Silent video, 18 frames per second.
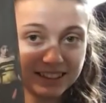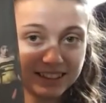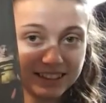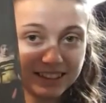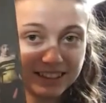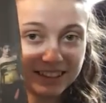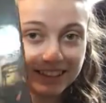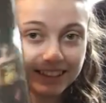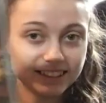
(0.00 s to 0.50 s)

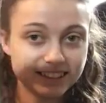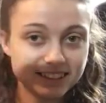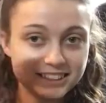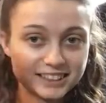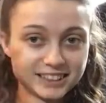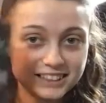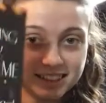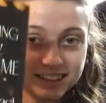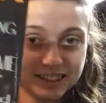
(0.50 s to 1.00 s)

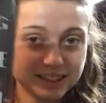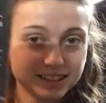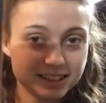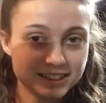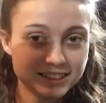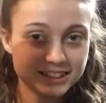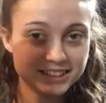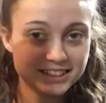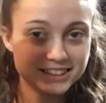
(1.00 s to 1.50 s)

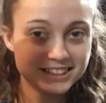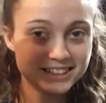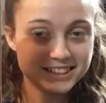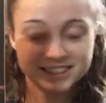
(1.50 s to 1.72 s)
Nobody speaks.